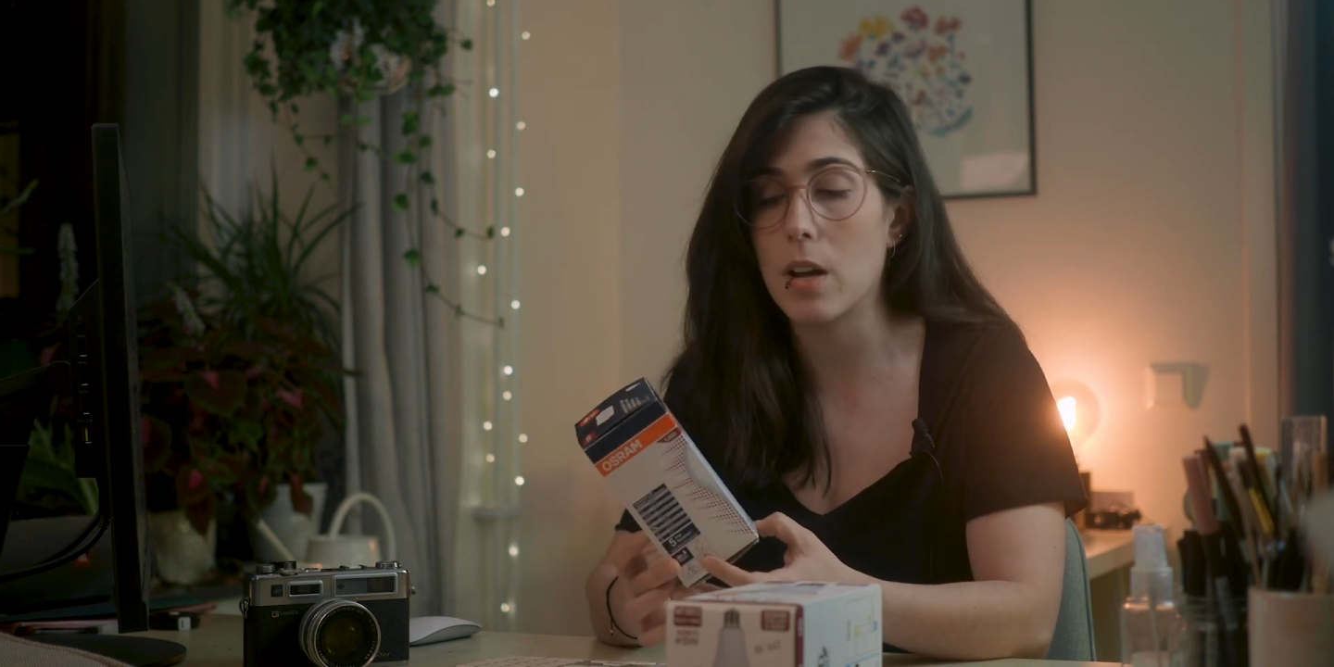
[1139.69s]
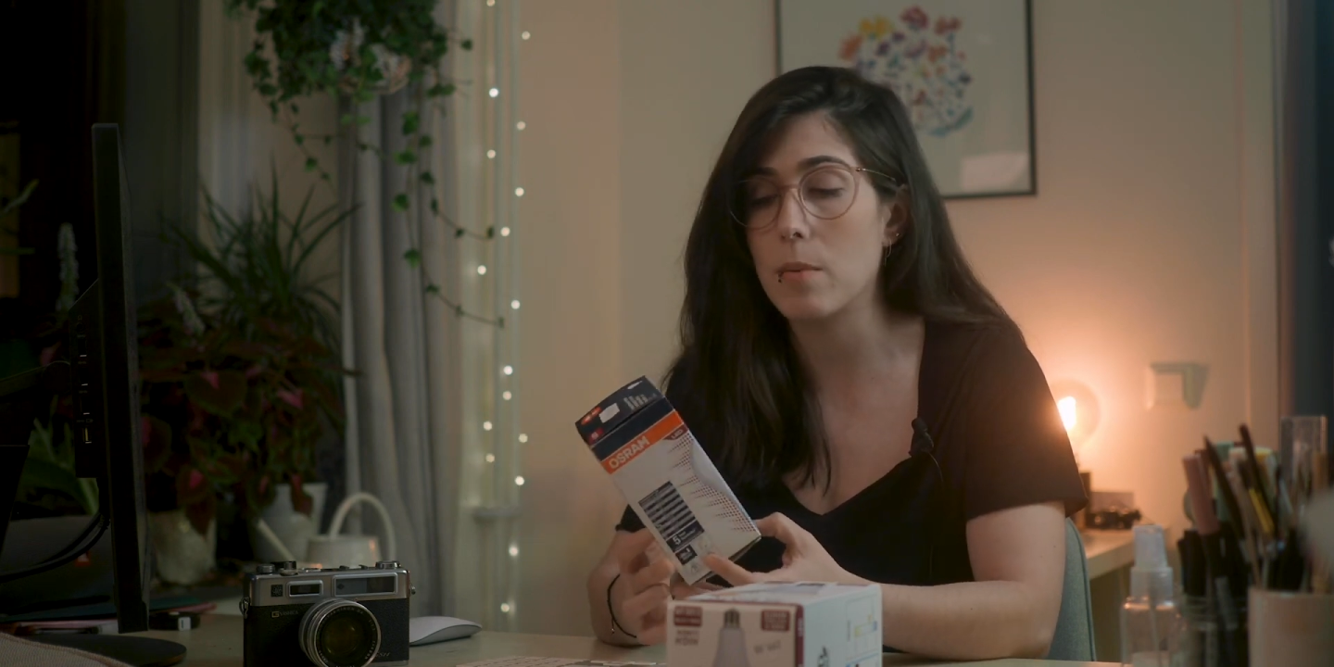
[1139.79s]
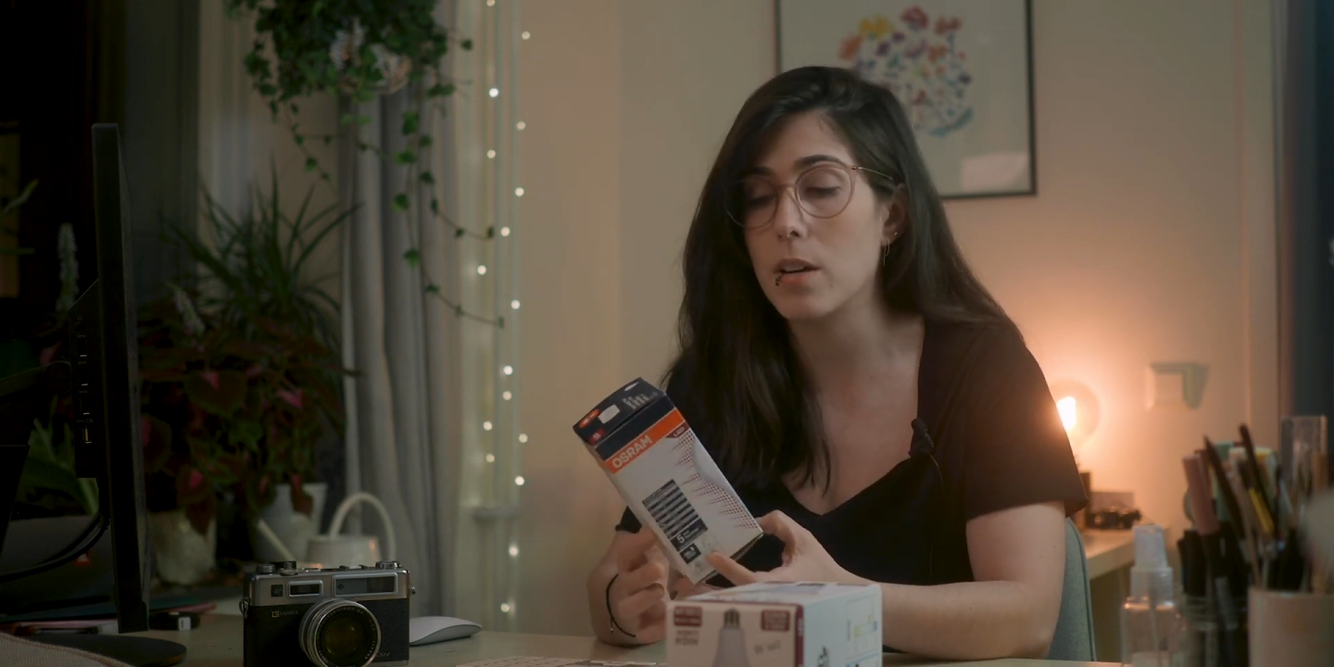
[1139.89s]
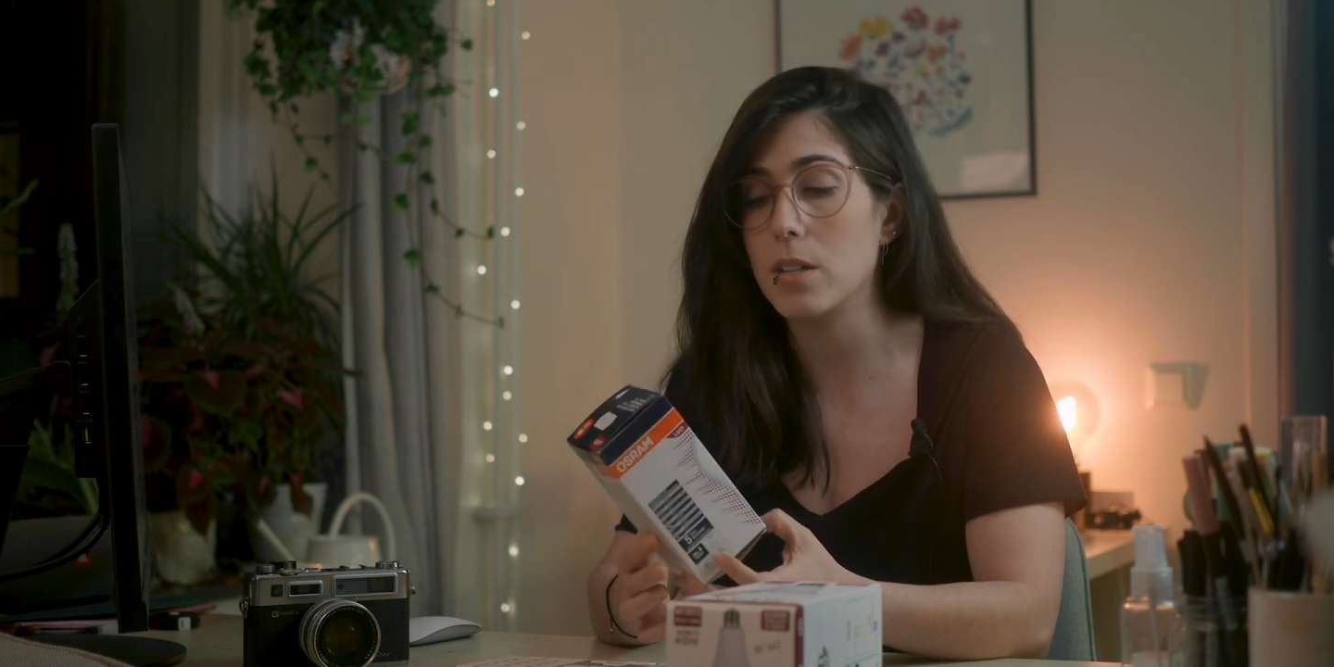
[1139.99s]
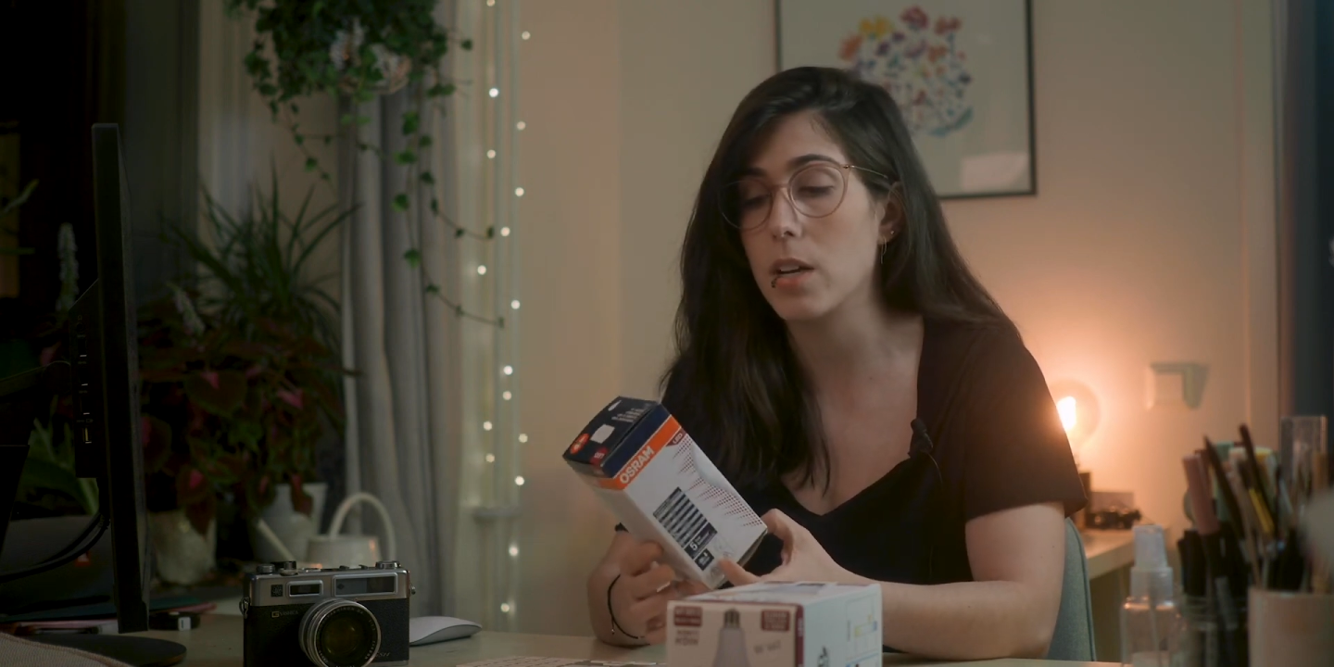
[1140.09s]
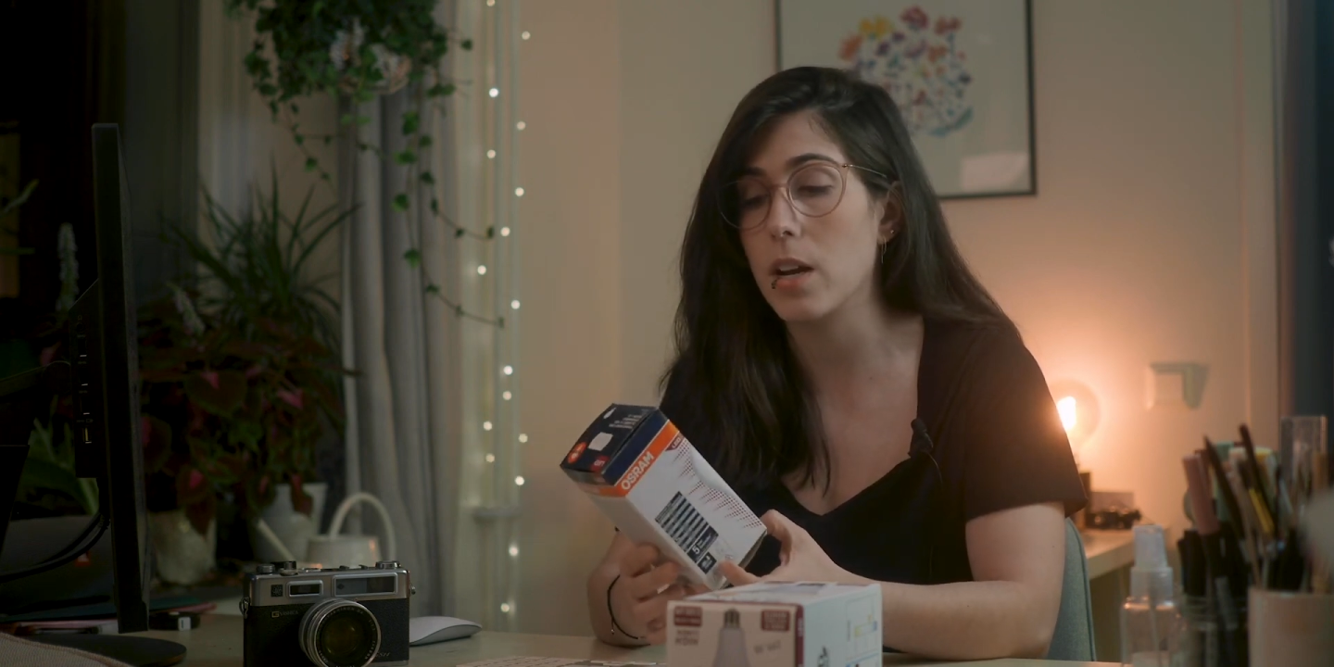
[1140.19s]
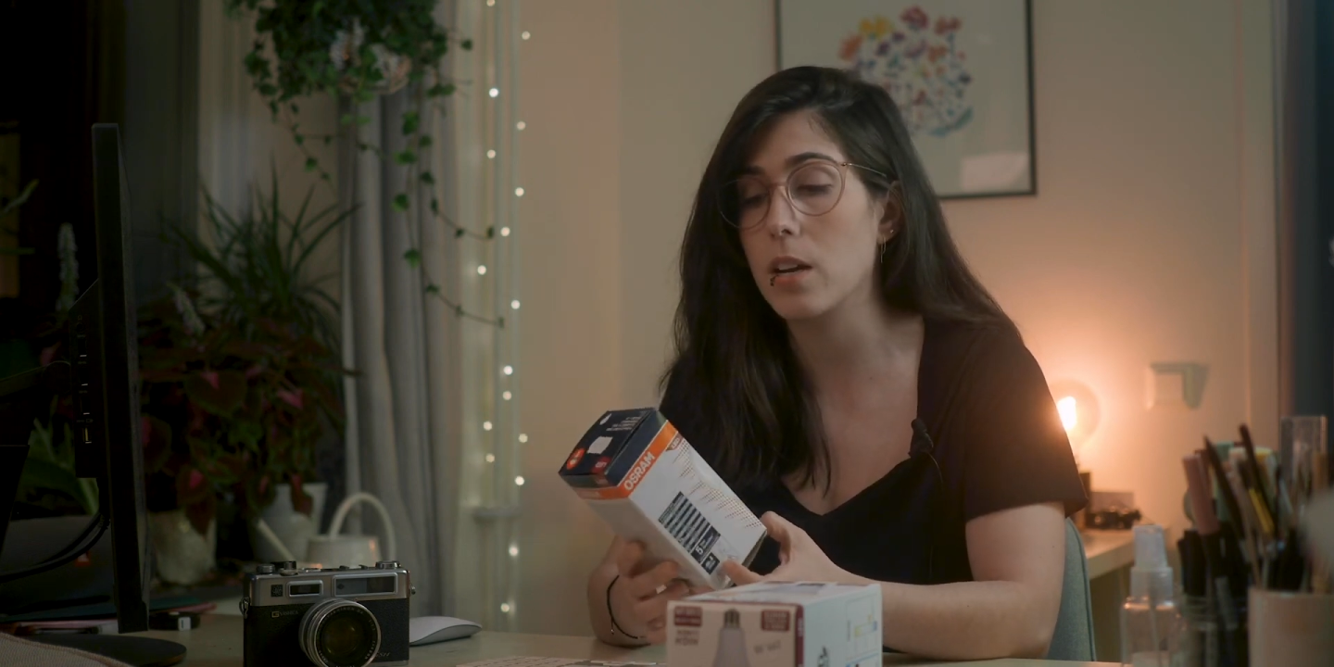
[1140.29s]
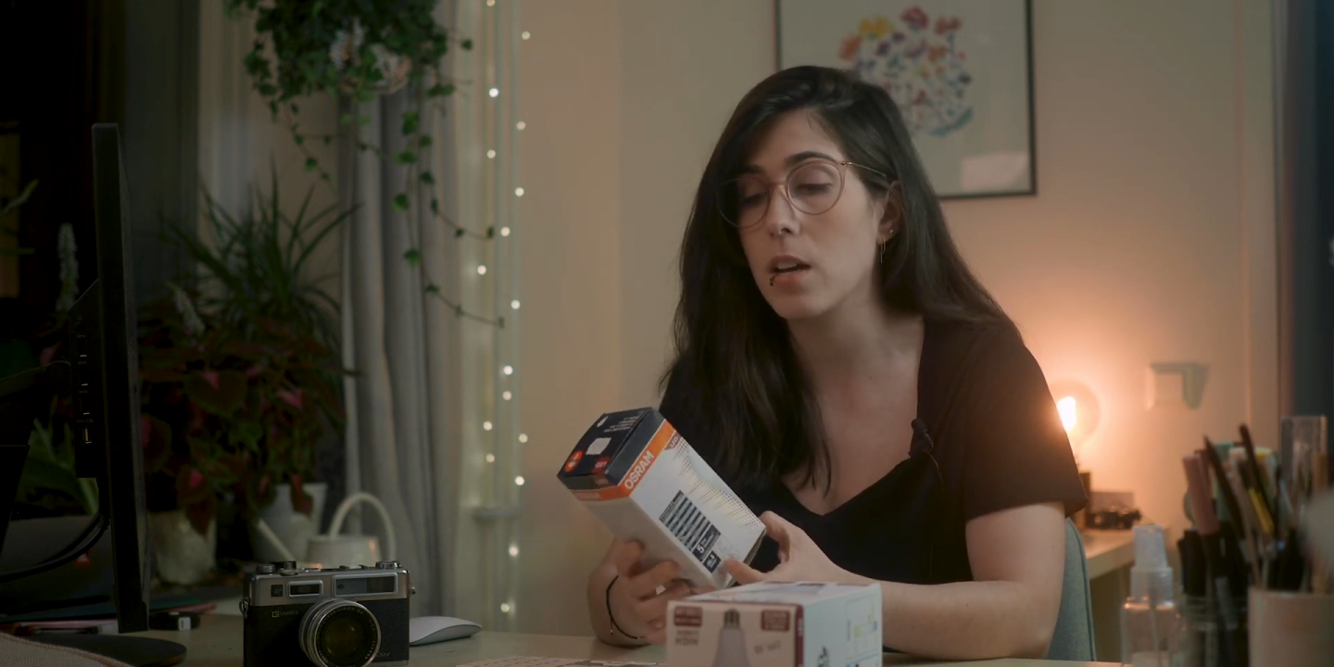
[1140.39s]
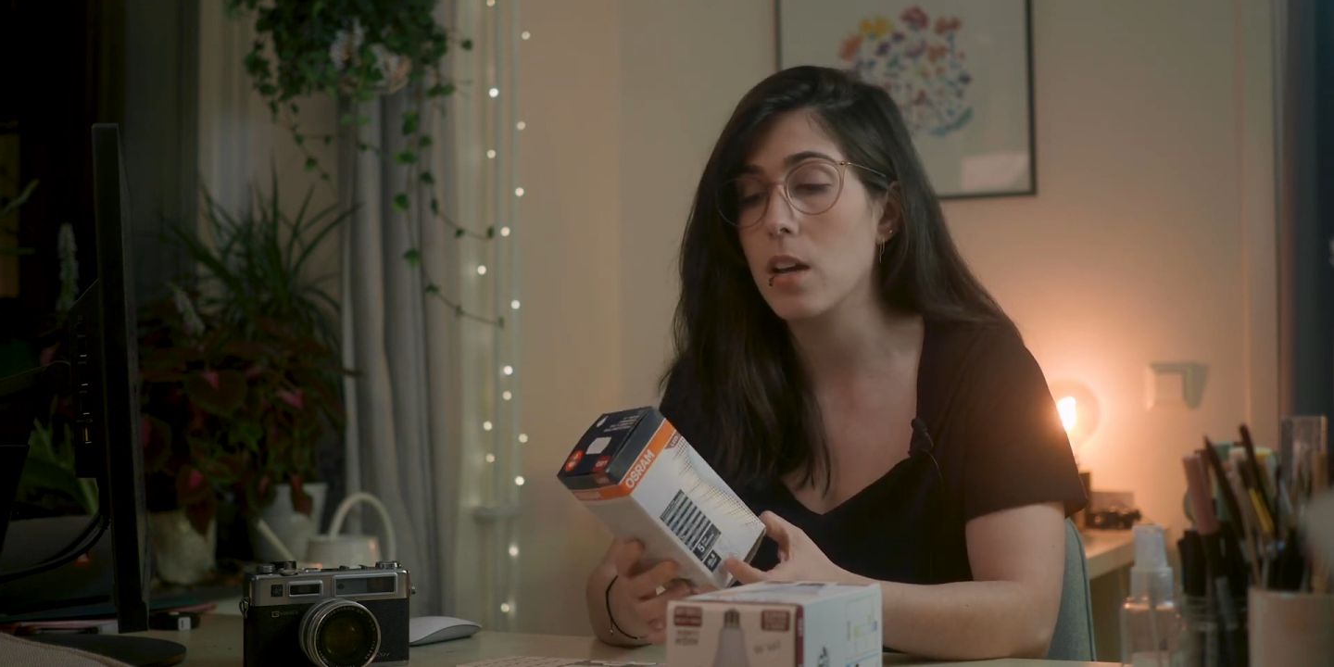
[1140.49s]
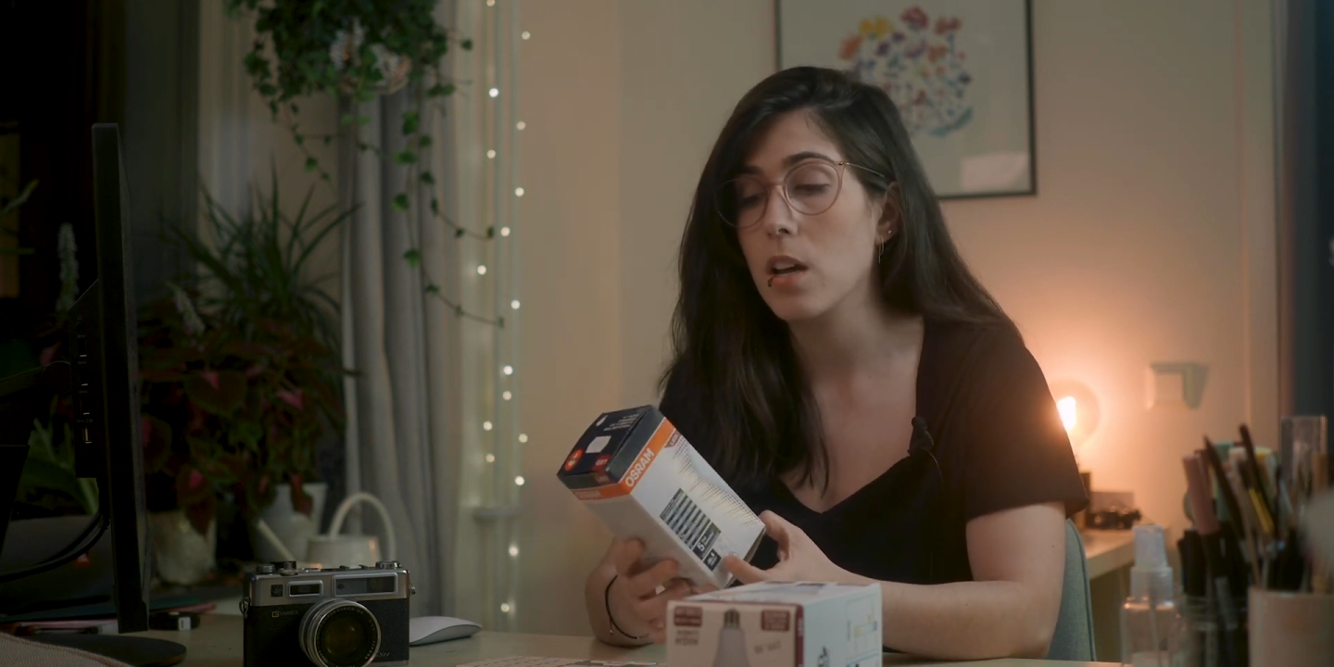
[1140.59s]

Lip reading: camera shake.